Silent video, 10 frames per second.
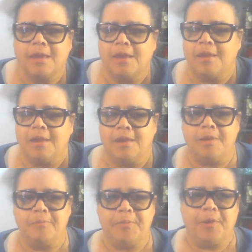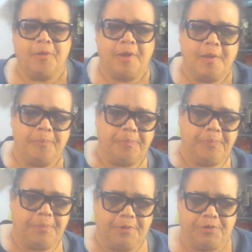in the build up
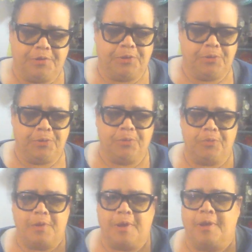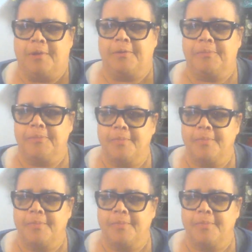to uh,